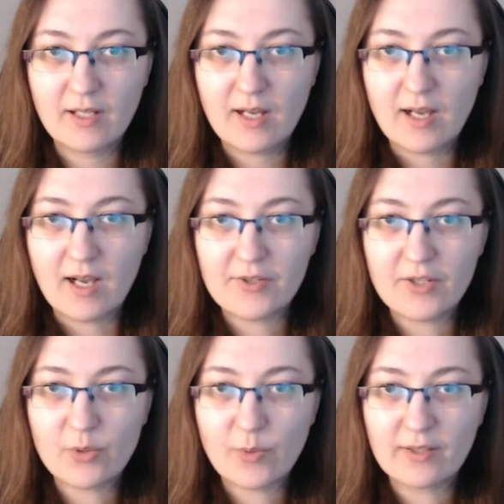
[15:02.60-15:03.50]
I
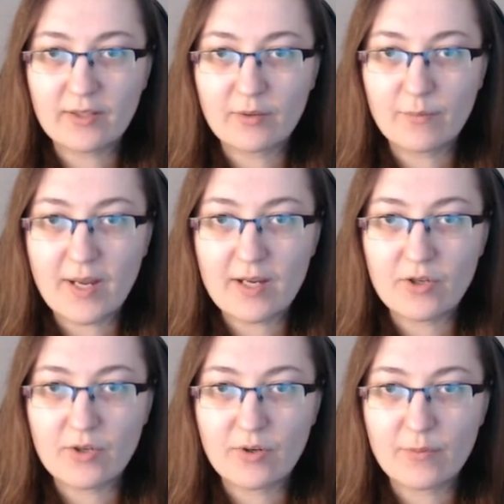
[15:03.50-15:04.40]
just wanted to make
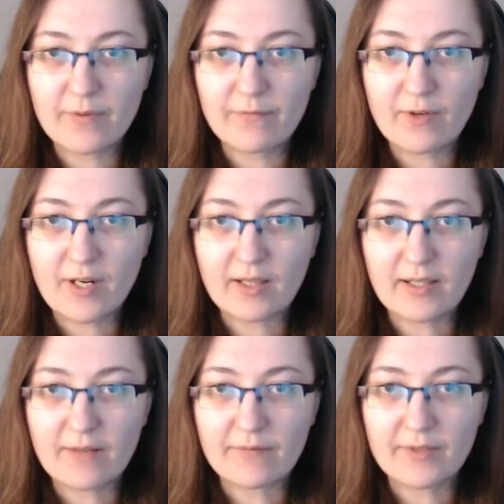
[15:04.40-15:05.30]
sure before I
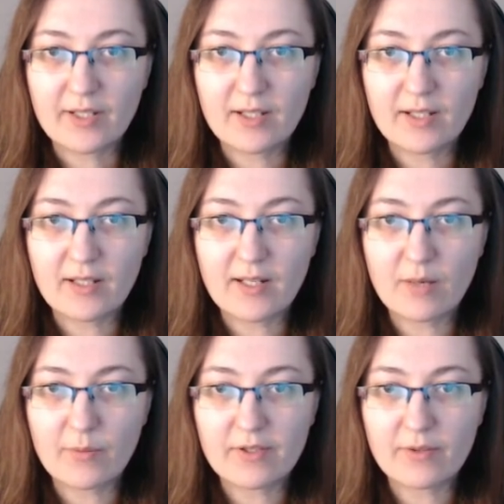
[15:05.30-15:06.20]
left. Now
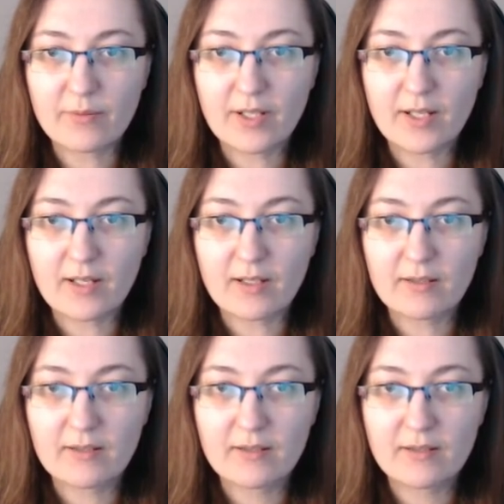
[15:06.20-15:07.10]
it's okay.
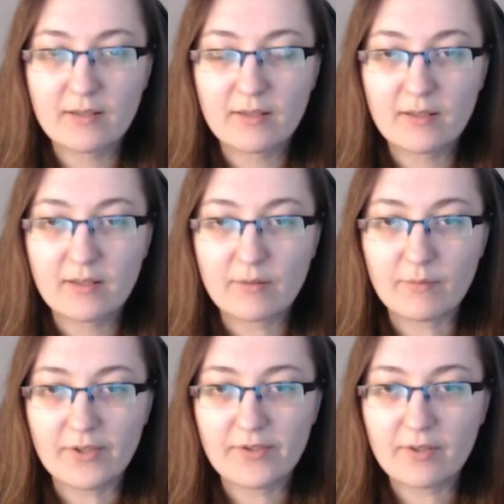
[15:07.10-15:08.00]

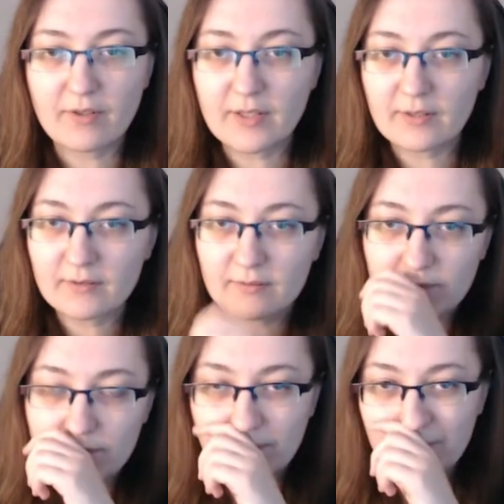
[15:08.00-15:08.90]
Mr.
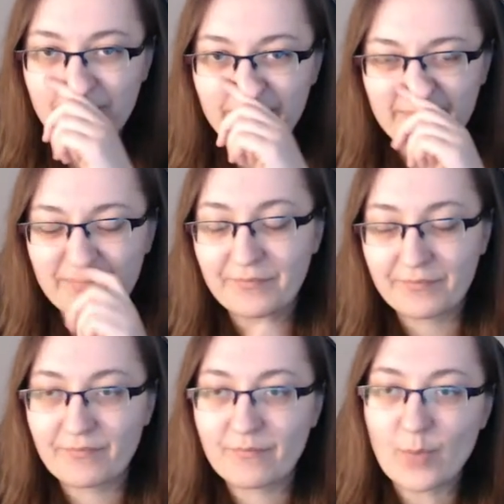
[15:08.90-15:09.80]

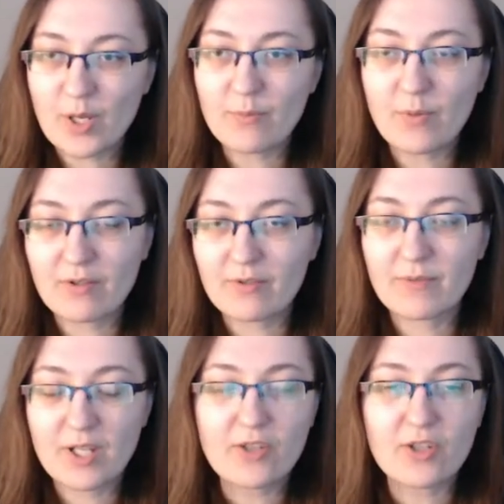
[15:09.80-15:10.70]
Harang?
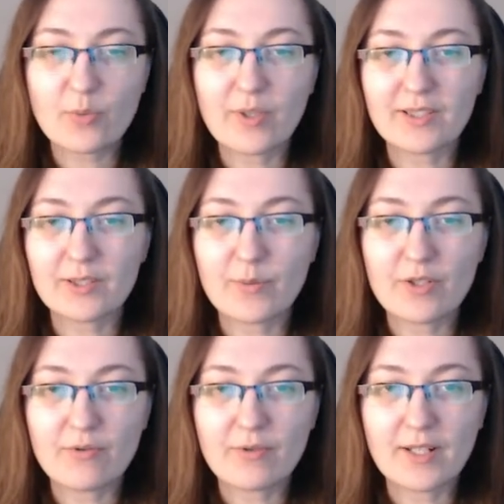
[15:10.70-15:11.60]
He just wanted to be
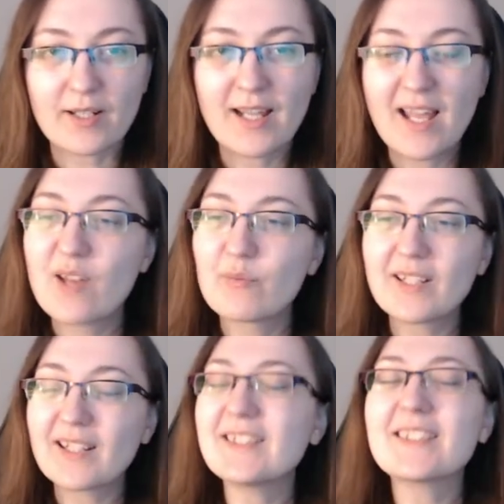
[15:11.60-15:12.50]
sure, yeah. But
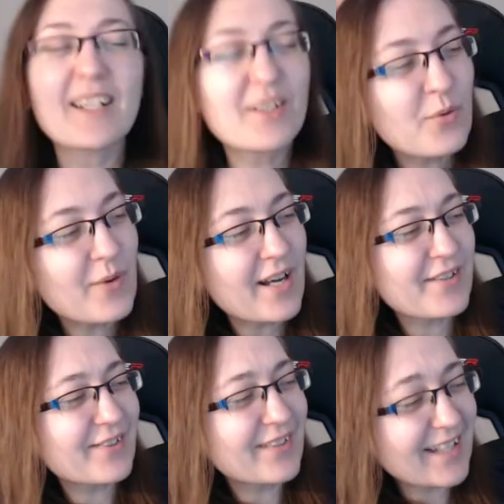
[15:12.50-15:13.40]
like, I don't want you
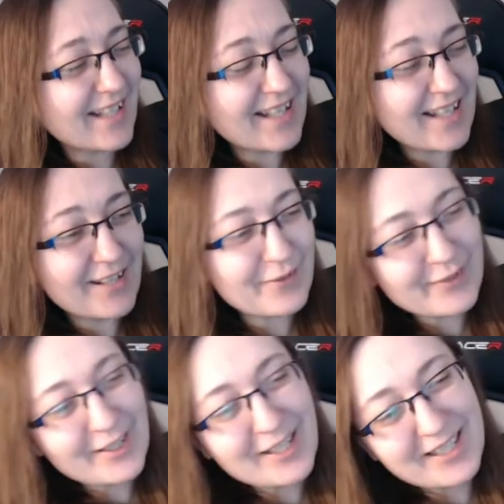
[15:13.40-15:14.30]
to leave!
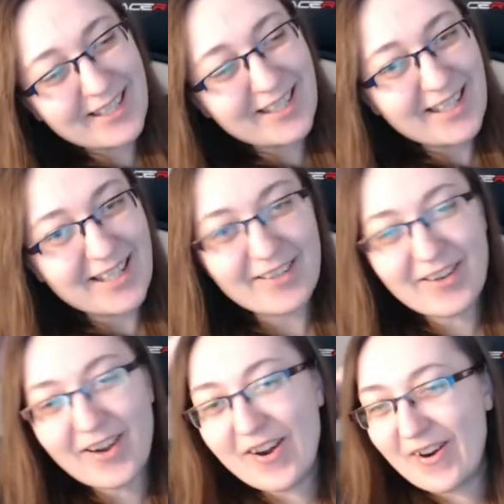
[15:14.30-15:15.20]

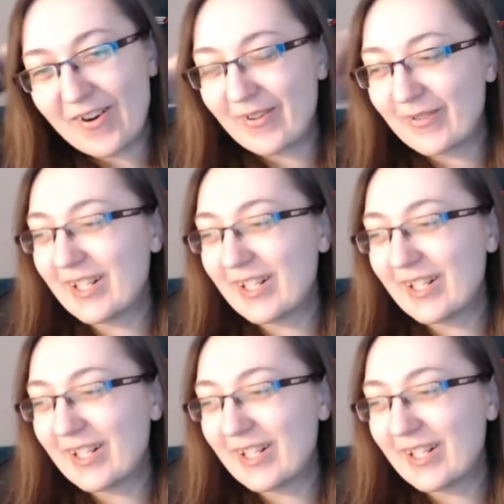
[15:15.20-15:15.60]
No!